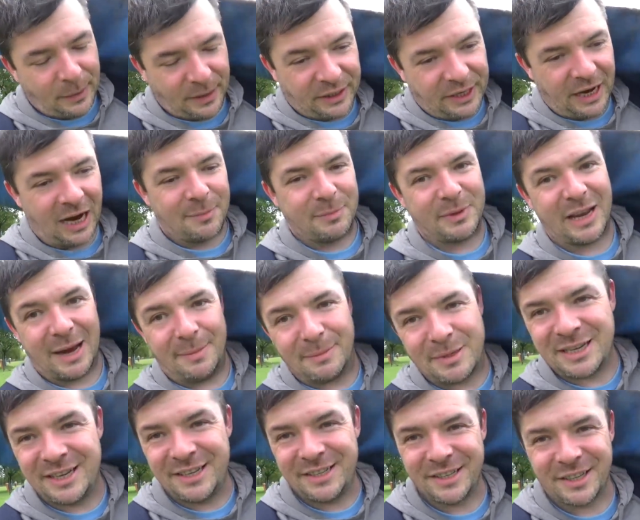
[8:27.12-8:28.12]
by the time game
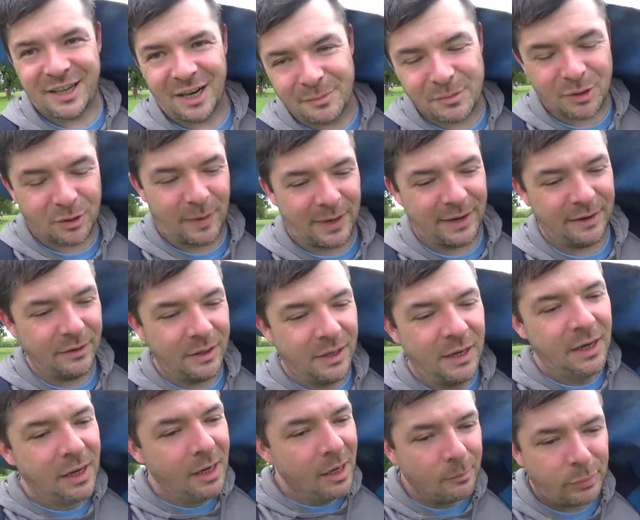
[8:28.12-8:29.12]
season comes around.
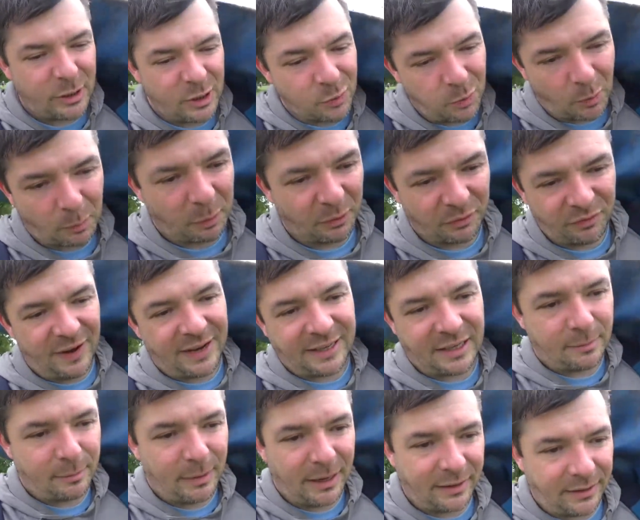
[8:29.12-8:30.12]
Plus we'll perfect
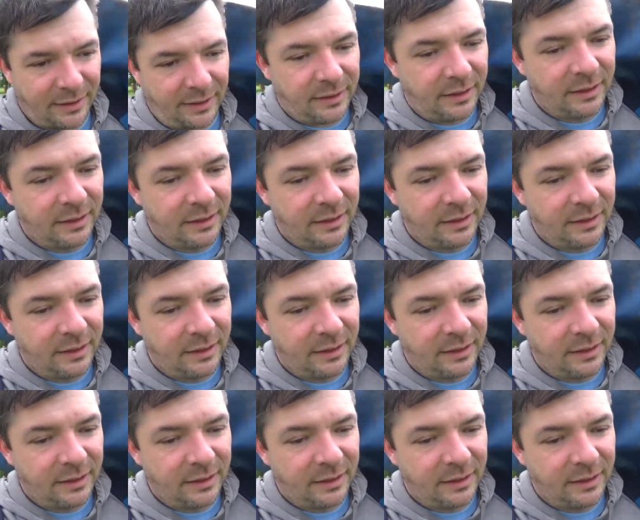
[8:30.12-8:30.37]
it by then.